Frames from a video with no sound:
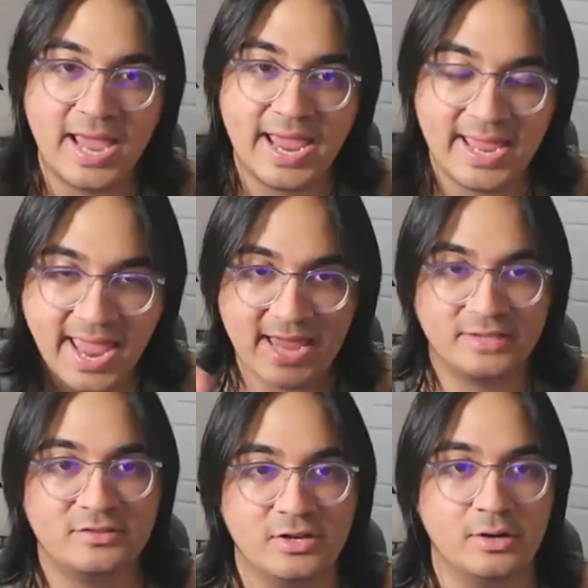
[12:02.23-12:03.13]
A
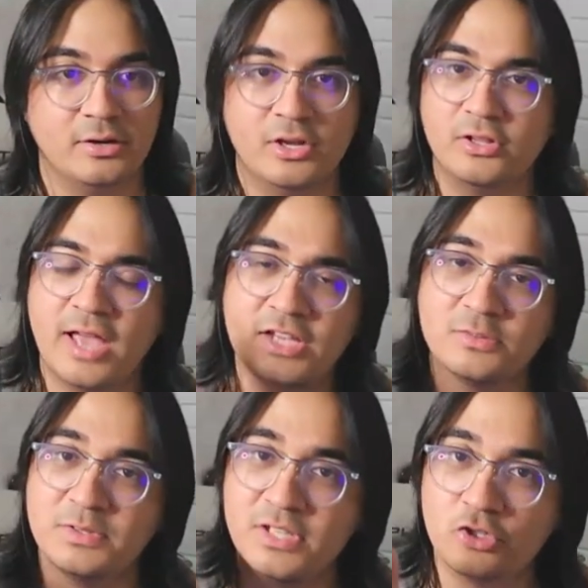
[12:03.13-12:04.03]
tier. It has the
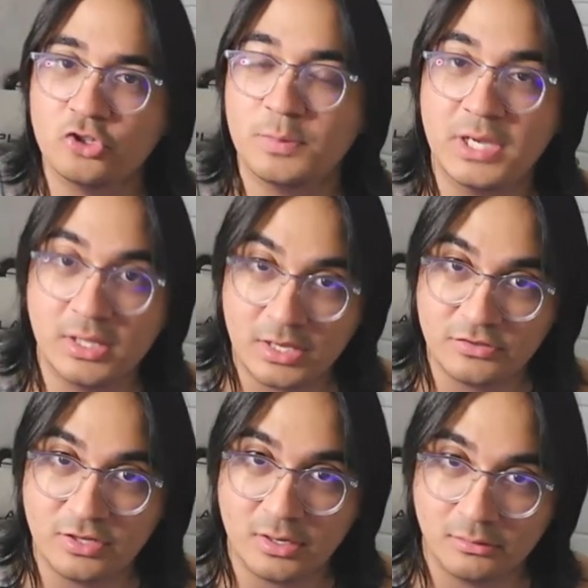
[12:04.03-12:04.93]
potential to being an S
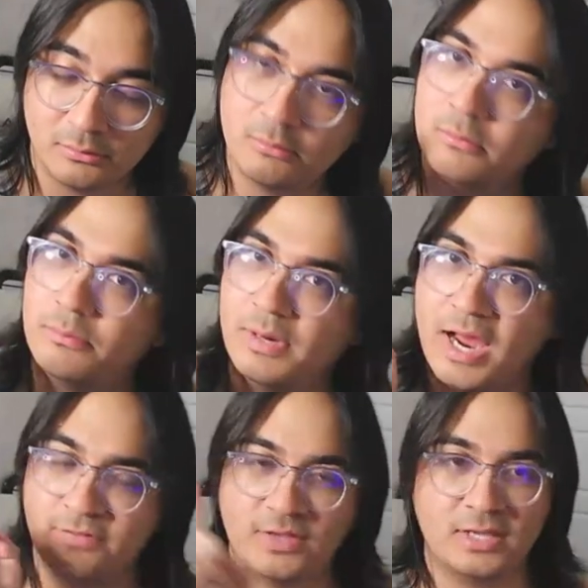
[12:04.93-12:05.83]
tier, but
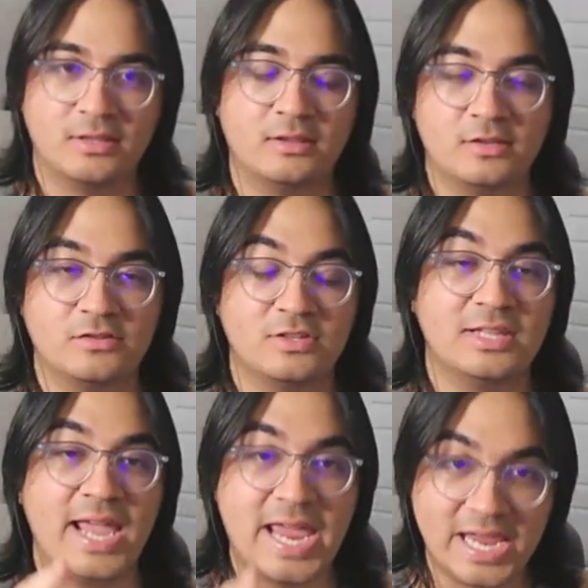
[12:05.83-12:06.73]
I think that this is
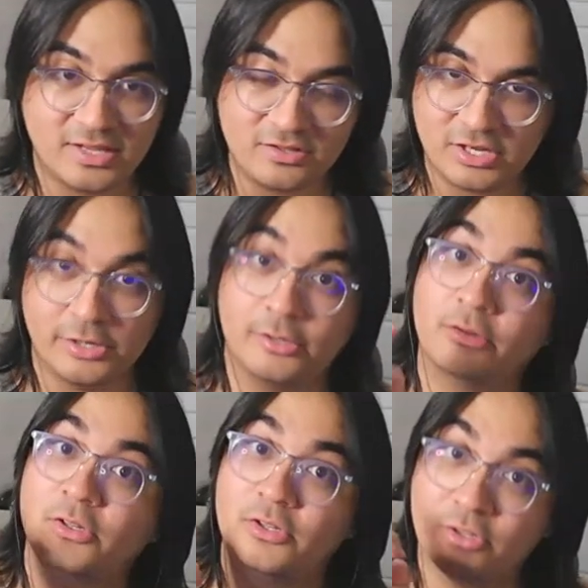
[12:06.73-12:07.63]
an A tier
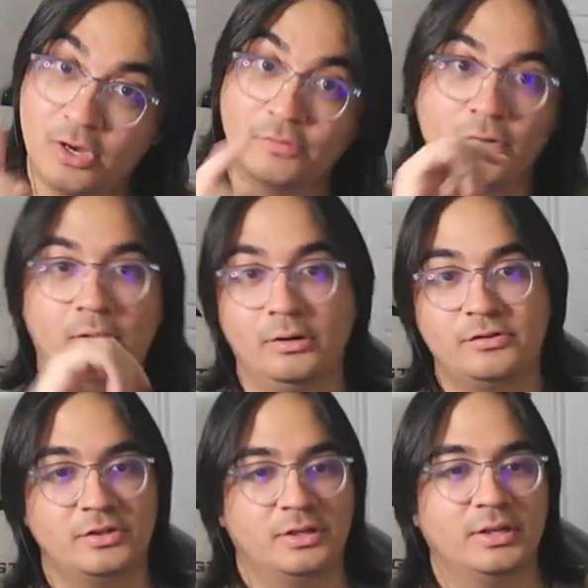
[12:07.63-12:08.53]
cover
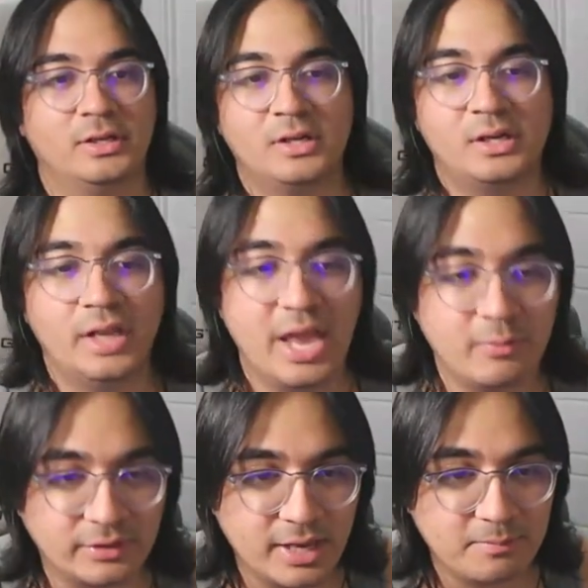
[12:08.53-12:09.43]
art. And
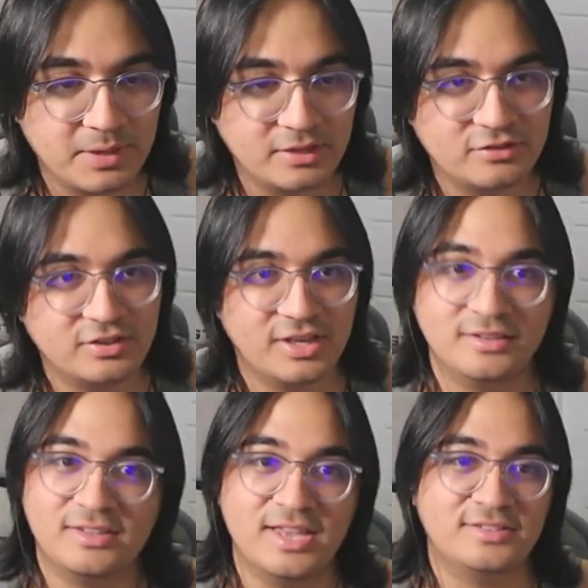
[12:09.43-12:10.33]
with that being
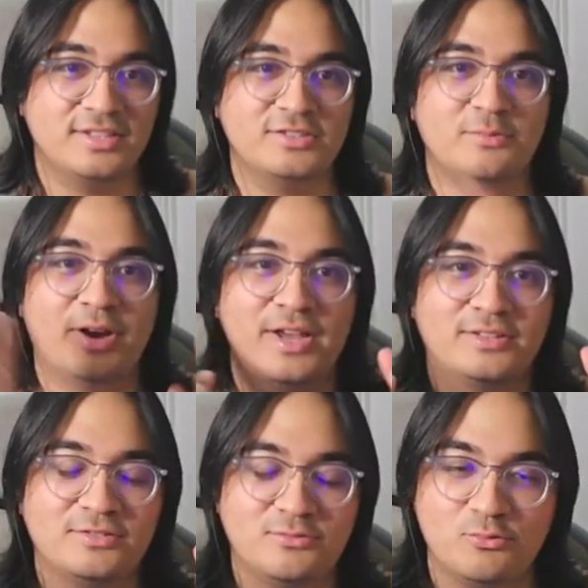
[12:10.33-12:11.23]
said, this is my
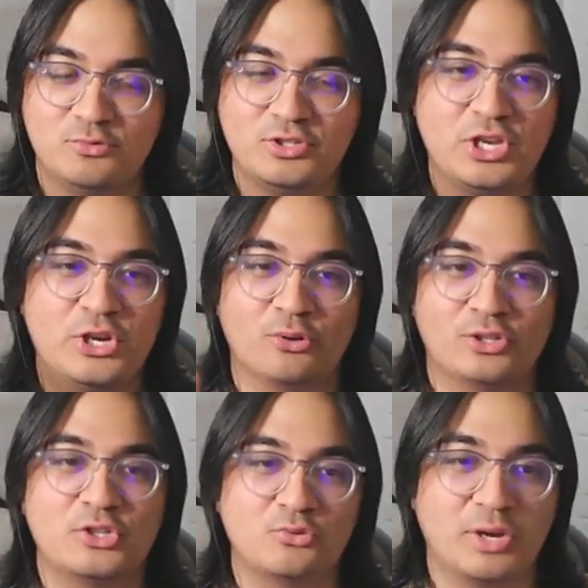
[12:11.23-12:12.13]
tier
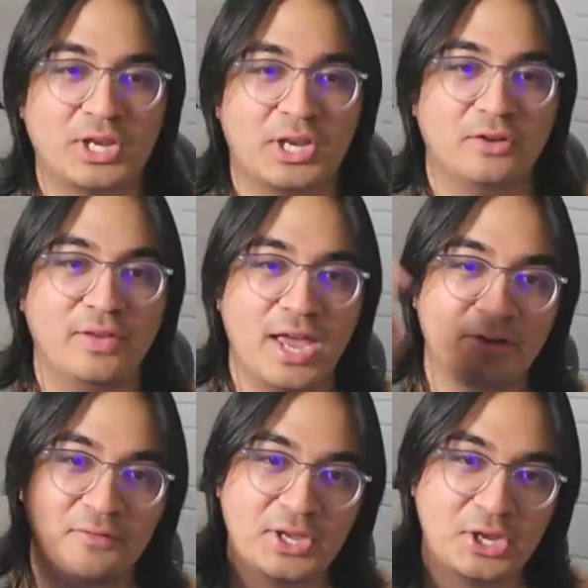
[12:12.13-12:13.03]
list ranking of
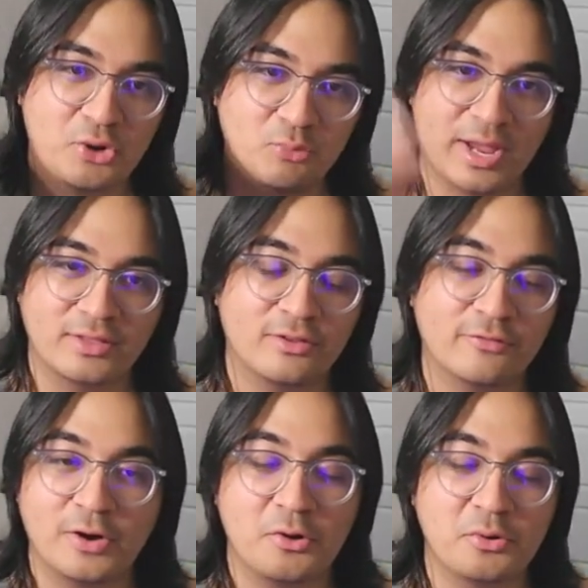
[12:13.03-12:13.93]
every Grand
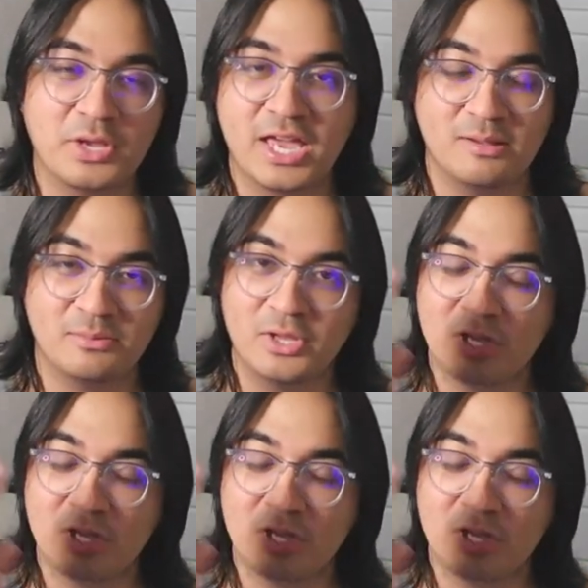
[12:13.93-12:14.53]
Theft Auto game